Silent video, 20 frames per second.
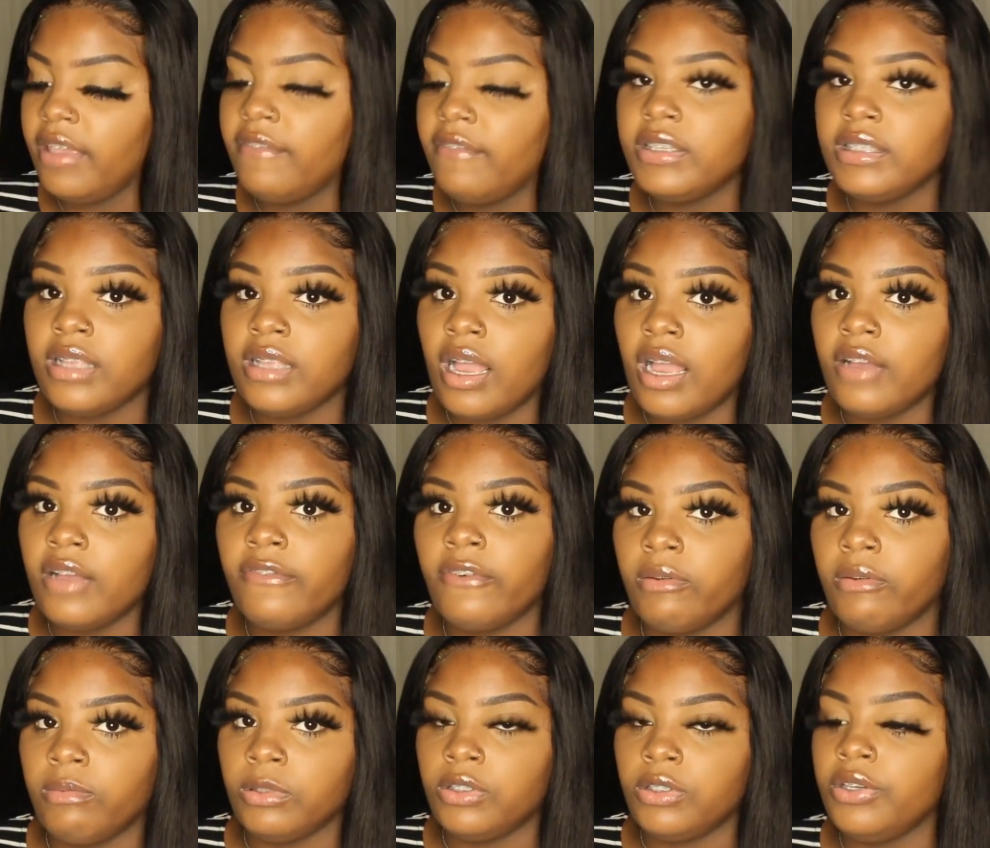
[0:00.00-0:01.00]
If it's not
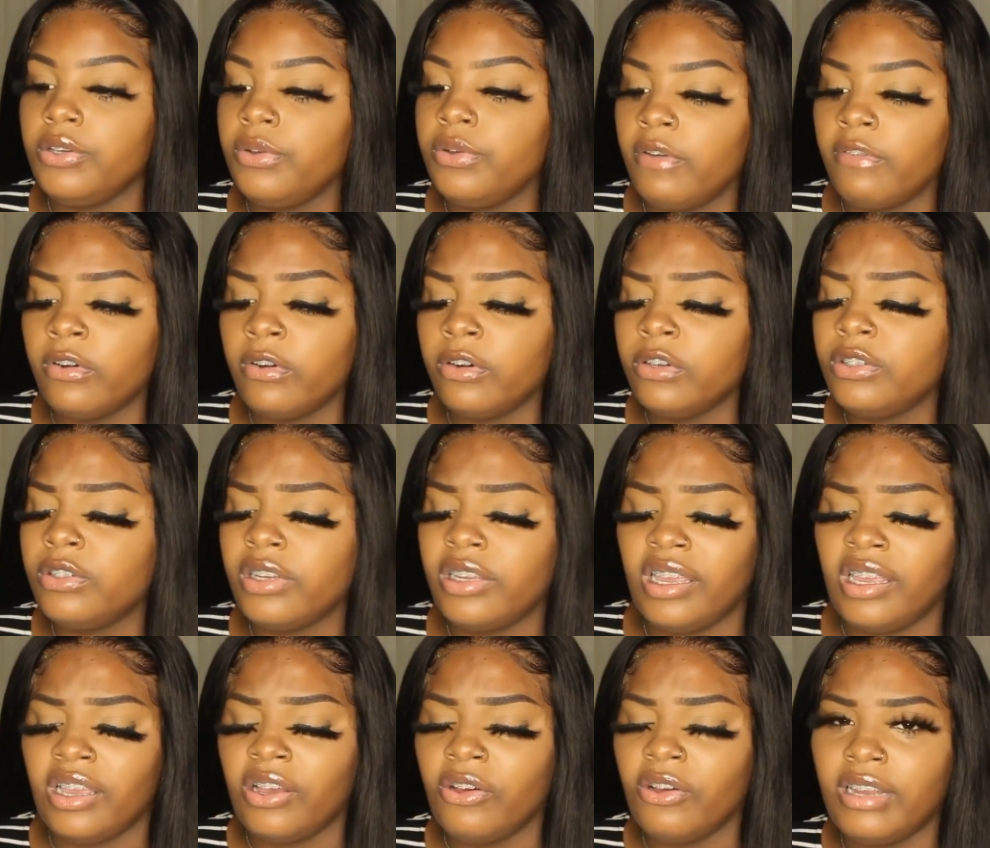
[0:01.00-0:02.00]
affordable to you, of course you
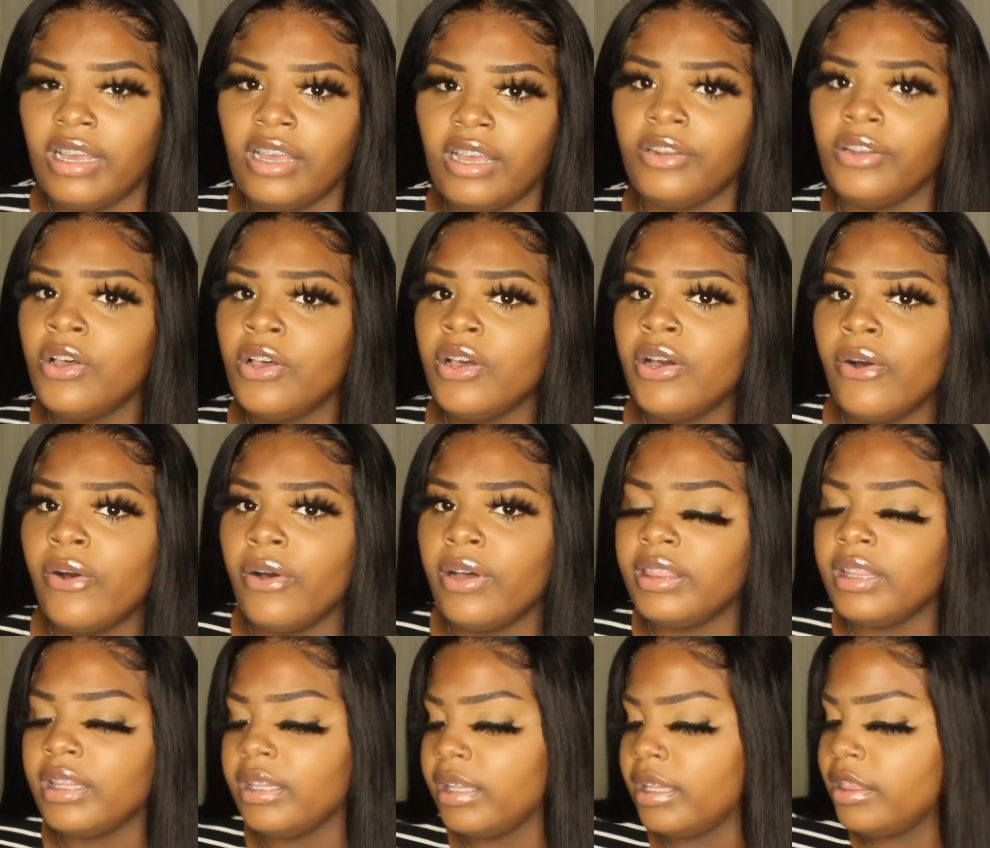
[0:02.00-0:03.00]
can go down
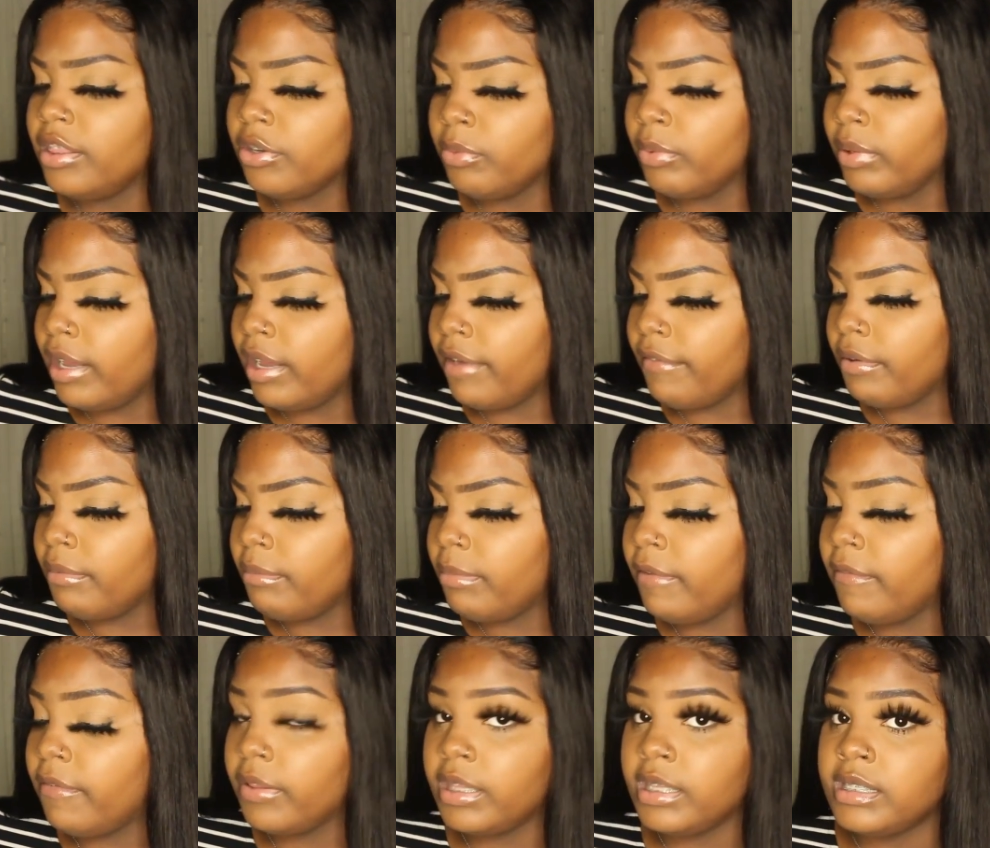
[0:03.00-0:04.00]
on the length or whatever,
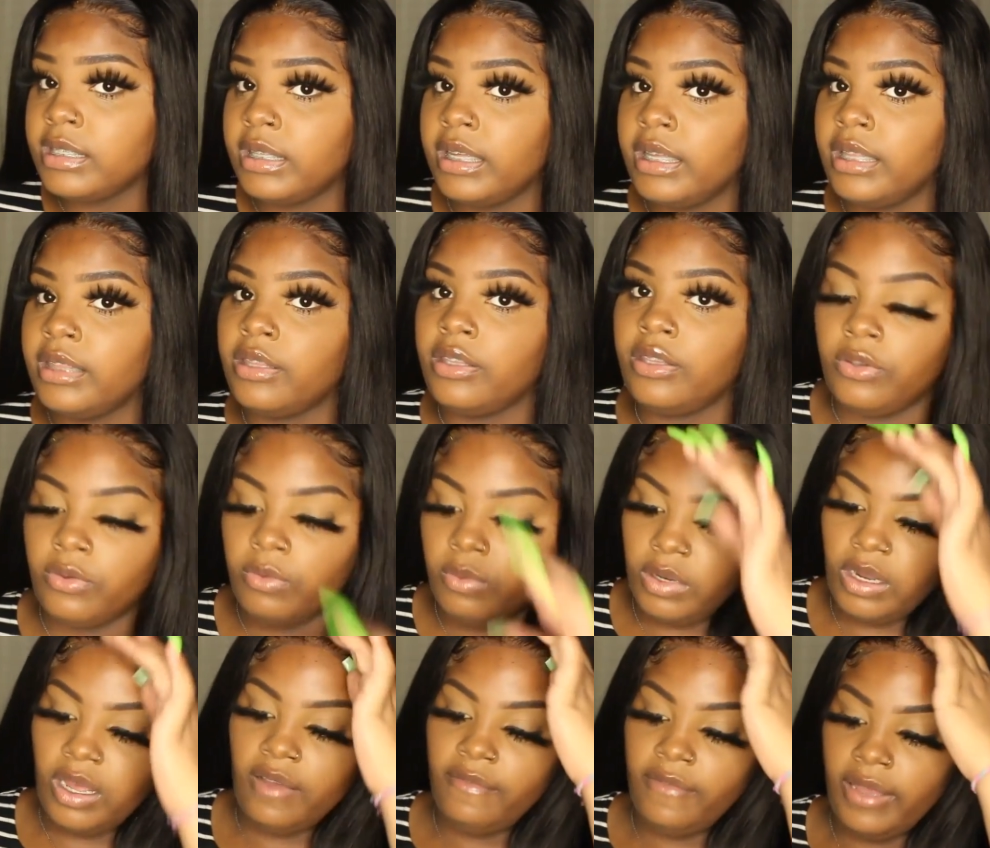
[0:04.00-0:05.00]
but for this length you
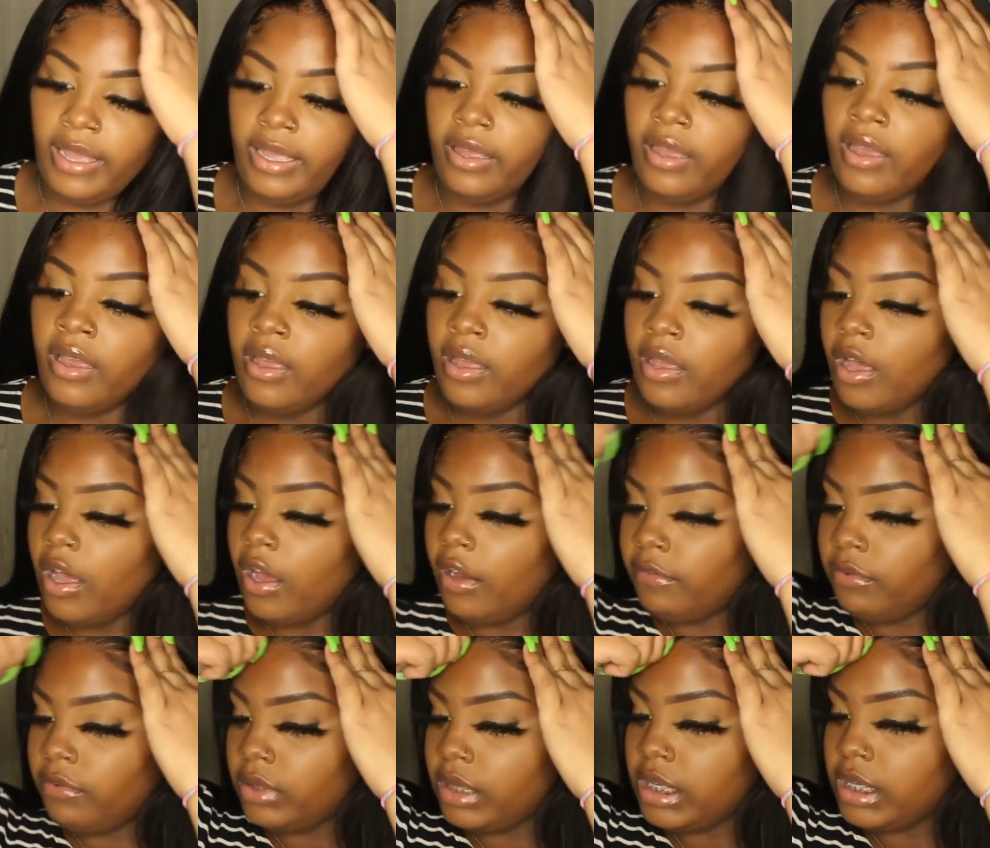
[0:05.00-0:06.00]
will not find
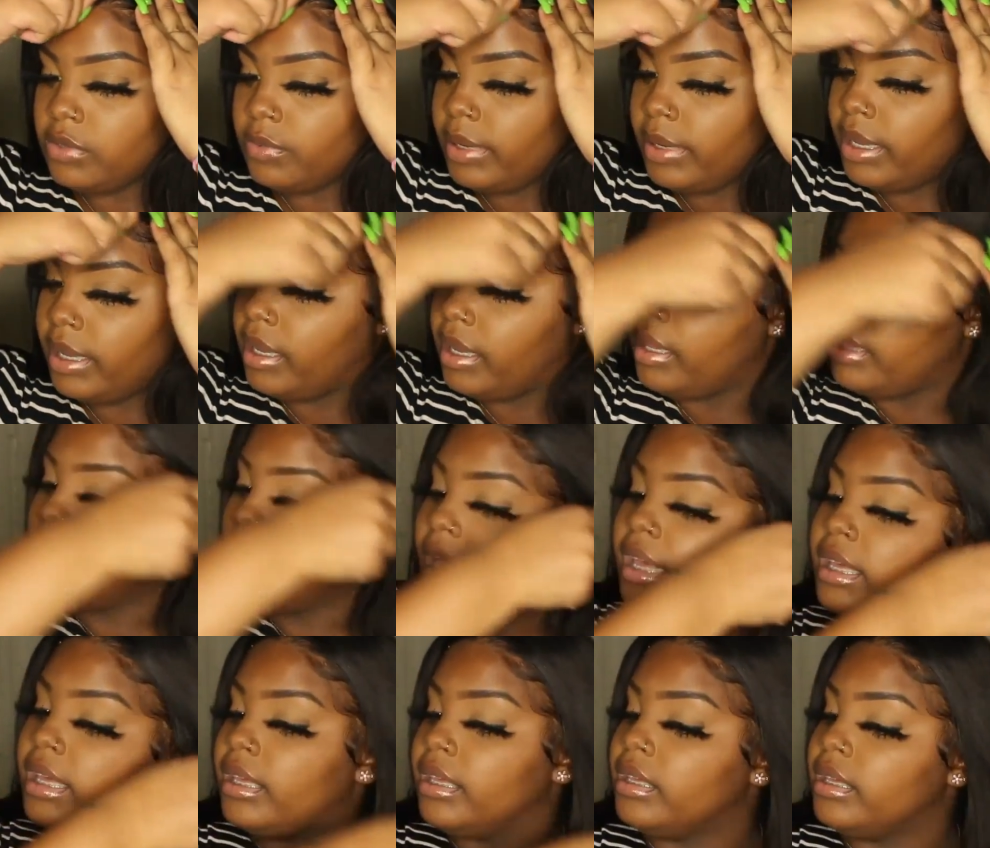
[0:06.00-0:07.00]
a full lace wig
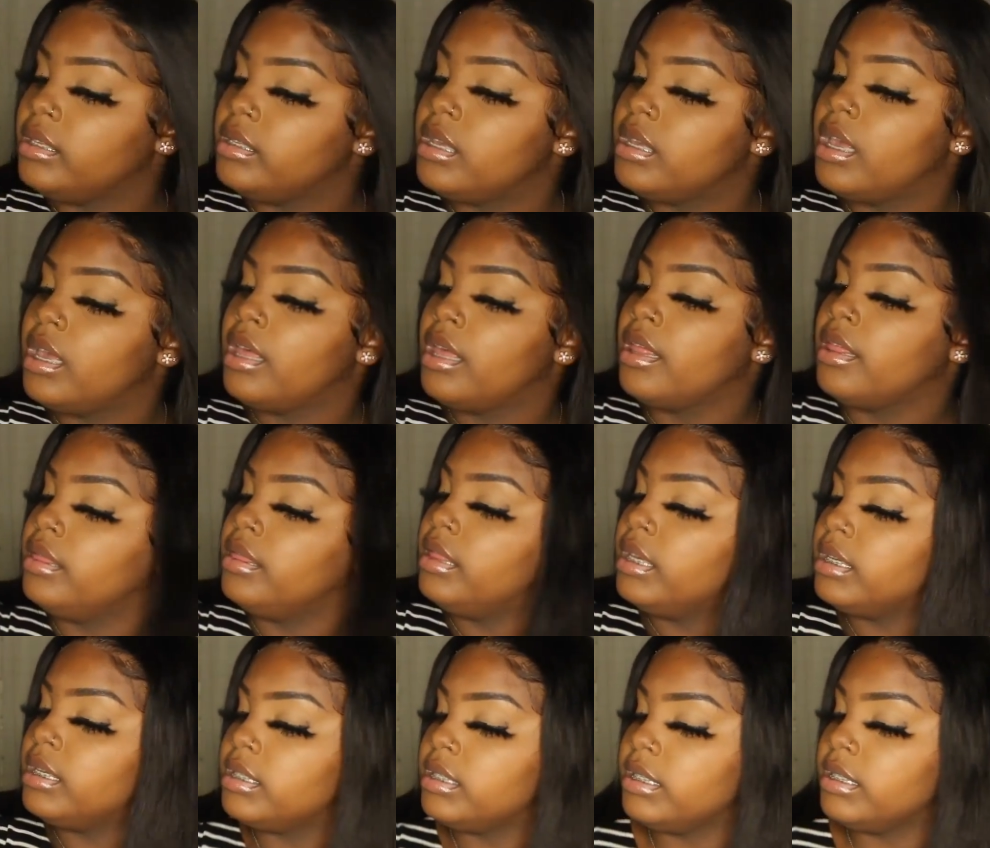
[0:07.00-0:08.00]
that is
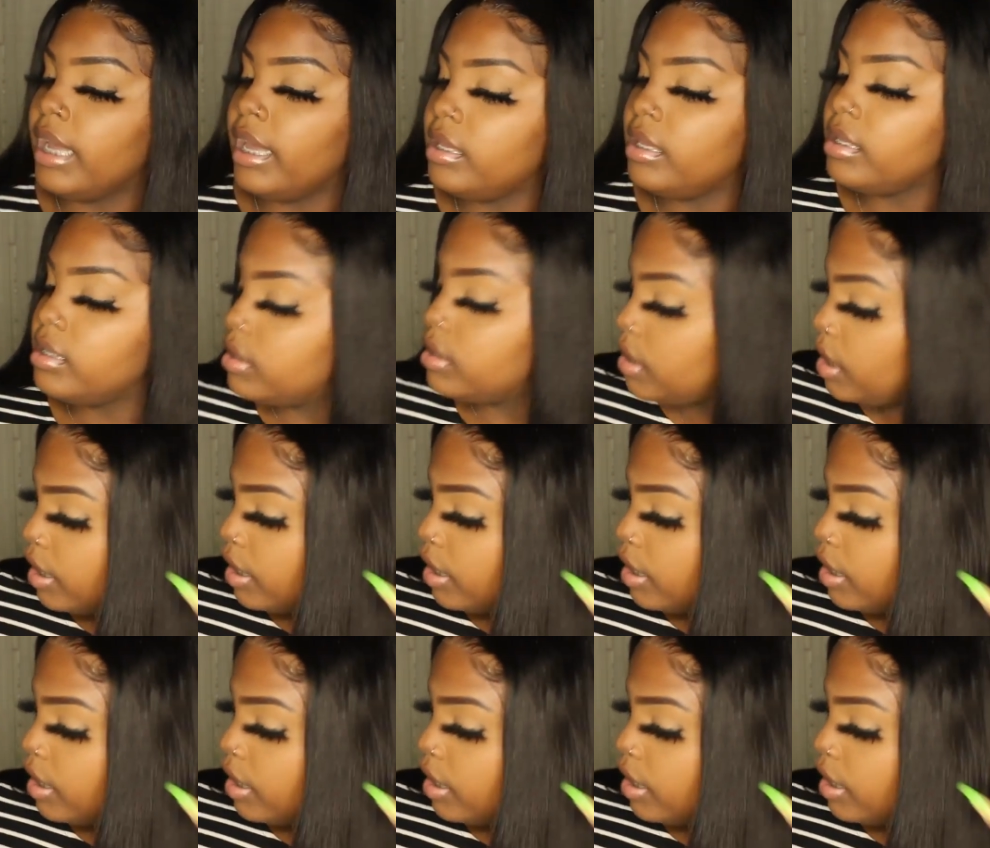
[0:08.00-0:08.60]
this nice.